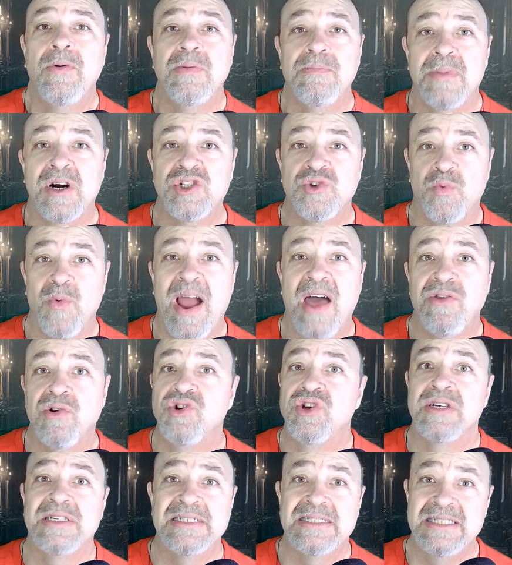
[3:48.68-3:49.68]
much rather
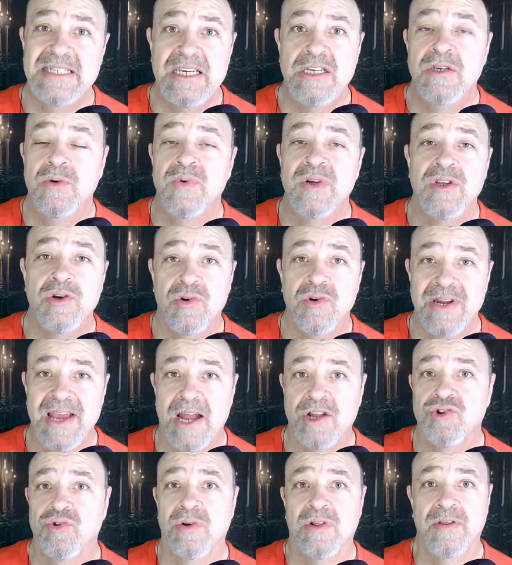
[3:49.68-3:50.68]
just see you in your
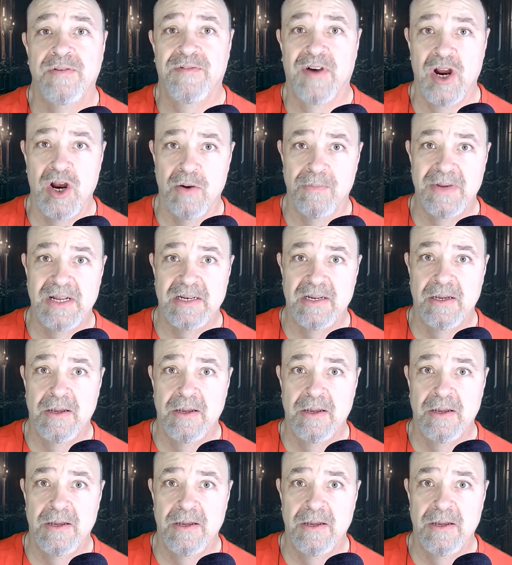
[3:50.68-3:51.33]
natural environment.